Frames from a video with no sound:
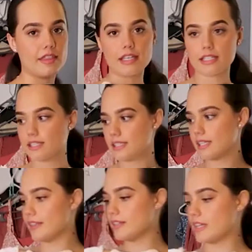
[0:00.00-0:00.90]
this
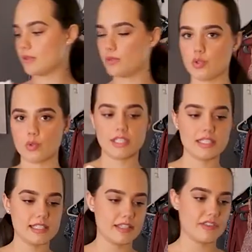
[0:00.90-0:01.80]
and the denim
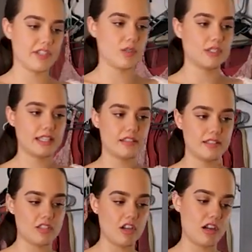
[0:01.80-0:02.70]
shorts, and then if I don't like
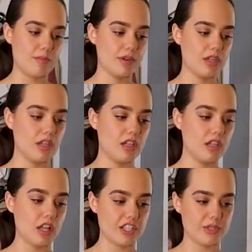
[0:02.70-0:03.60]
this top,
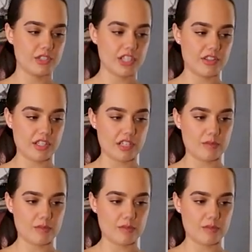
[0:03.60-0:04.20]
I'll switch out the